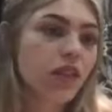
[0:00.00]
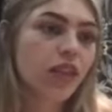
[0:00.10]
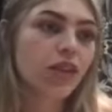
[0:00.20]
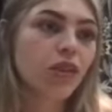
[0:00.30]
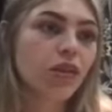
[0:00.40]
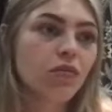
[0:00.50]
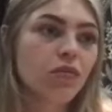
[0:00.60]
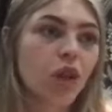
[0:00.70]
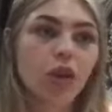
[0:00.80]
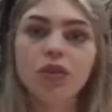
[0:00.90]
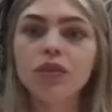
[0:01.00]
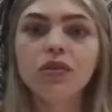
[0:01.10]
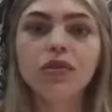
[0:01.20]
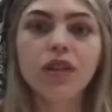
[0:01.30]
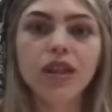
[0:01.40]
It got loads
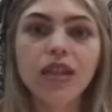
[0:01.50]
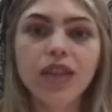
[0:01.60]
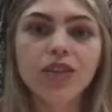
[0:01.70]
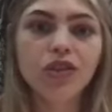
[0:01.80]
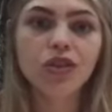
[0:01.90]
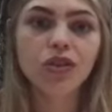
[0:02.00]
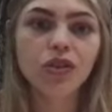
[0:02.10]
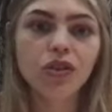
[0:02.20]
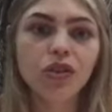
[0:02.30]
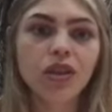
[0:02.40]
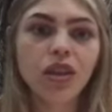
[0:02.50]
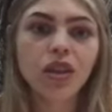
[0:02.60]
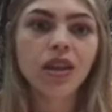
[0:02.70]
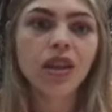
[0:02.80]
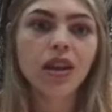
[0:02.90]
of attention on
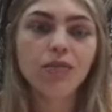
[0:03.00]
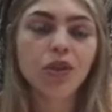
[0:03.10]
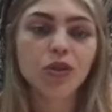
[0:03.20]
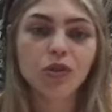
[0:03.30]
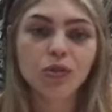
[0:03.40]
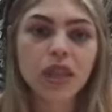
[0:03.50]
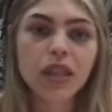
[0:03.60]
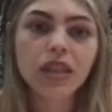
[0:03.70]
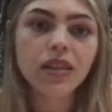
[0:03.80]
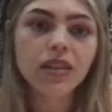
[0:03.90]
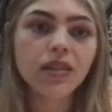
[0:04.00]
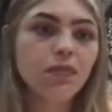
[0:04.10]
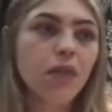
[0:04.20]
social media.